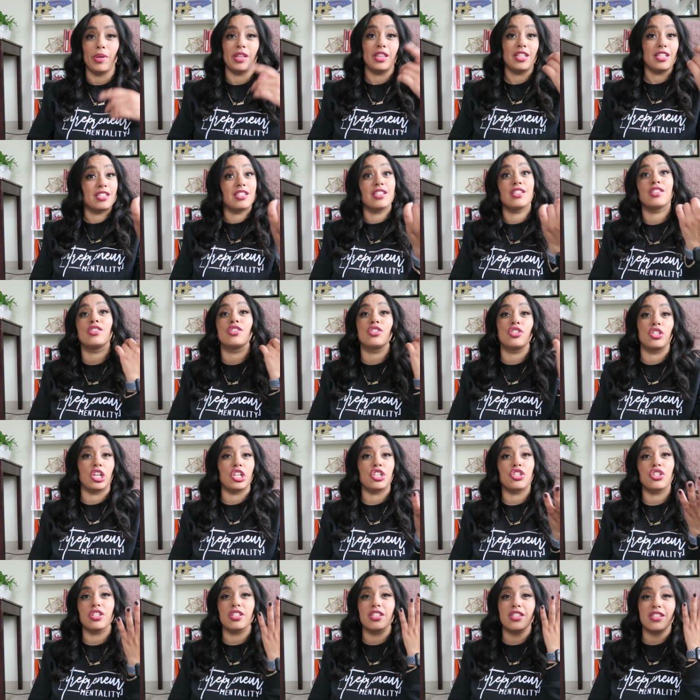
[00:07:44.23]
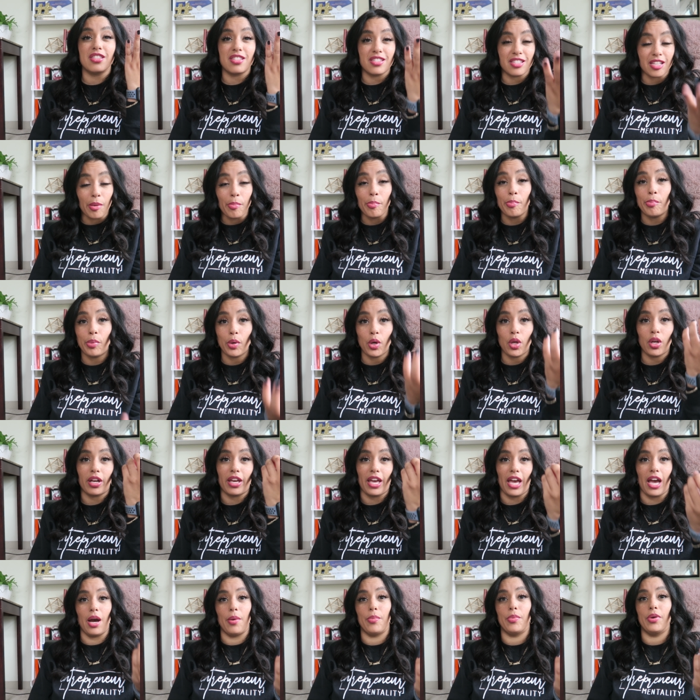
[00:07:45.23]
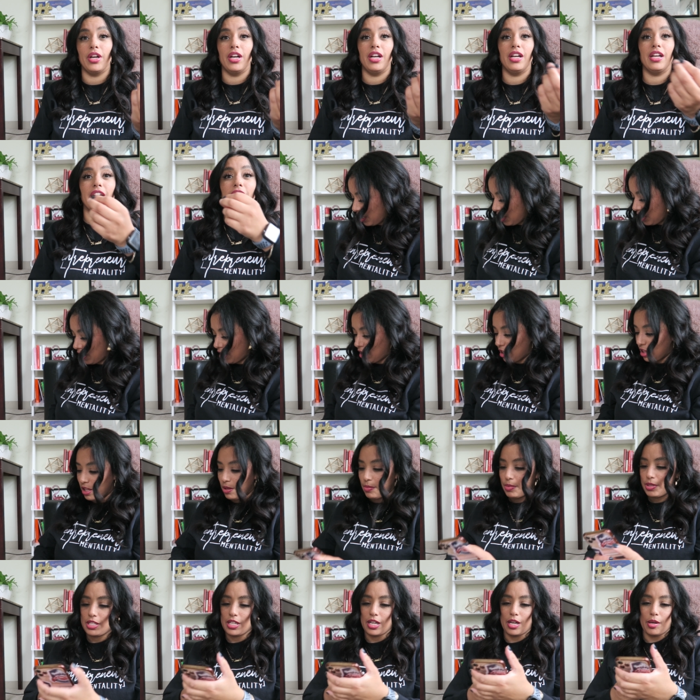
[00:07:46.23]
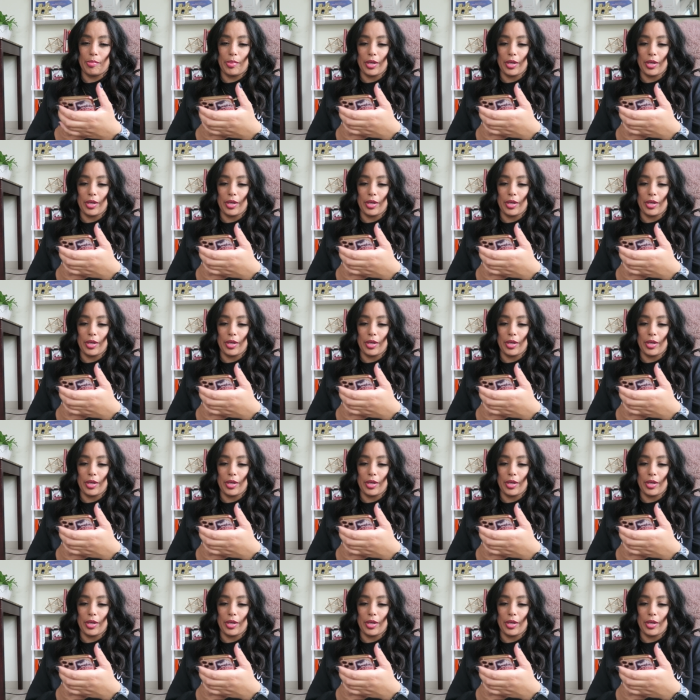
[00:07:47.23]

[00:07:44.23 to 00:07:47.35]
But this is such a simple camera. Let me take a